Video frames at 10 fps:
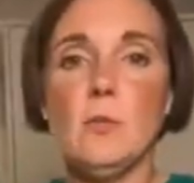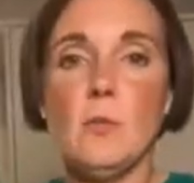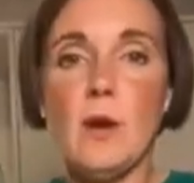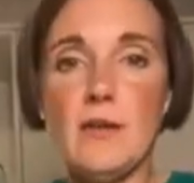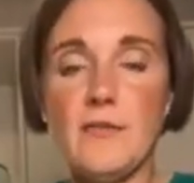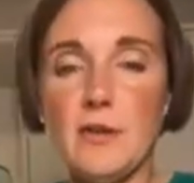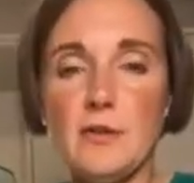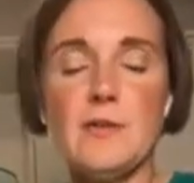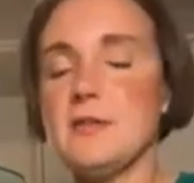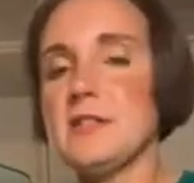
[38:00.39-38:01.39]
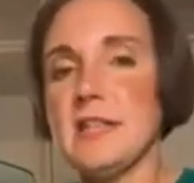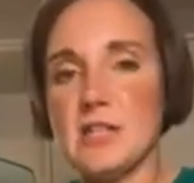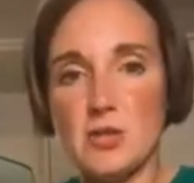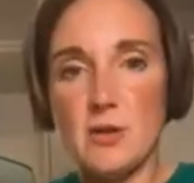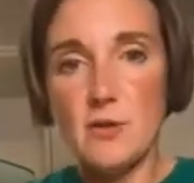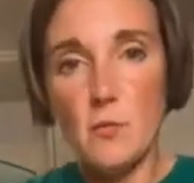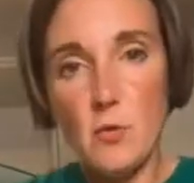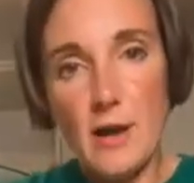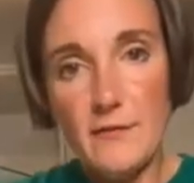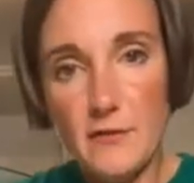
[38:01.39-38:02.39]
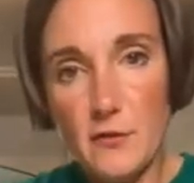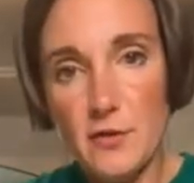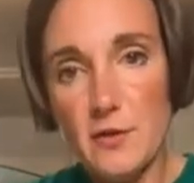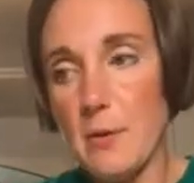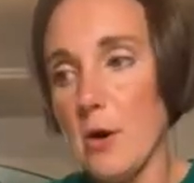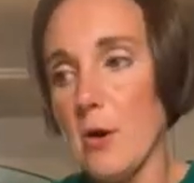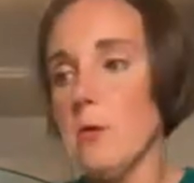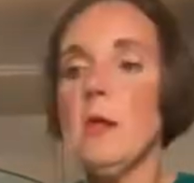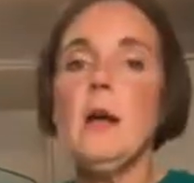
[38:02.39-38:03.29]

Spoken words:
whatever you've got in the bowl,